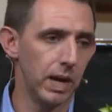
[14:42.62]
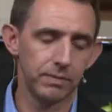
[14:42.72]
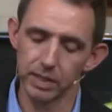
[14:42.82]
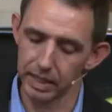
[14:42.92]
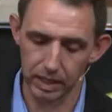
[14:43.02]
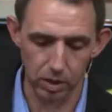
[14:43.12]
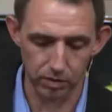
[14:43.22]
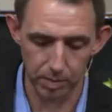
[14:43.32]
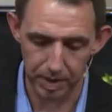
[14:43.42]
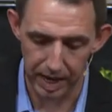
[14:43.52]
We have to let go
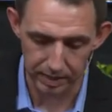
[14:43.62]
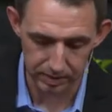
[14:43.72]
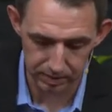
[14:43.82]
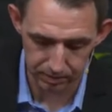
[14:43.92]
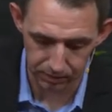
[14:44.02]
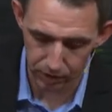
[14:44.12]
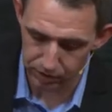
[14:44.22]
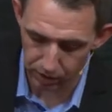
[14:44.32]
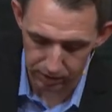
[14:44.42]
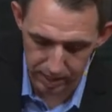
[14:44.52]
of our past.
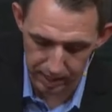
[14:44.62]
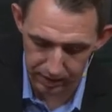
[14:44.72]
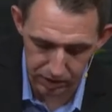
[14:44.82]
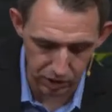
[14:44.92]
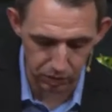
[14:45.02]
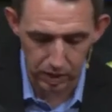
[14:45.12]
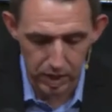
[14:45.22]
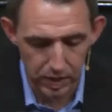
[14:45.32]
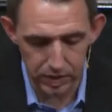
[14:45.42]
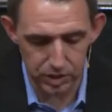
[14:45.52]
Verse 13, this is,
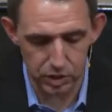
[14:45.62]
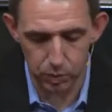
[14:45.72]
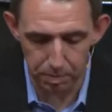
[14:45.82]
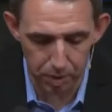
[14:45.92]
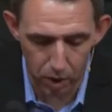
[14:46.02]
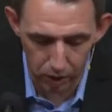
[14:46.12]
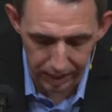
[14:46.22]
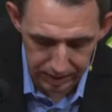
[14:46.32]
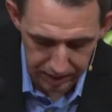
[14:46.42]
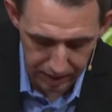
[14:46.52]
this is what Paul
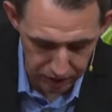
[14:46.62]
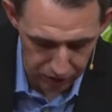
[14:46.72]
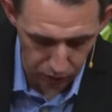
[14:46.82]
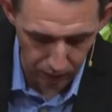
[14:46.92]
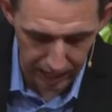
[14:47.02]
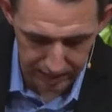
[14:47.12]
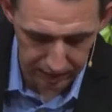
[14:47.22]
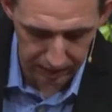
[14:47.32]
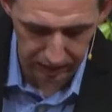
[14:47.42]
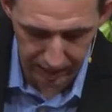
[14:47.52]
continues to write
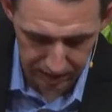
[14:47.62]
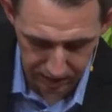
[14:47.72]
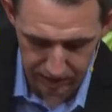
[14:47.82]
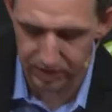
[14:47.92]
to the Galatians.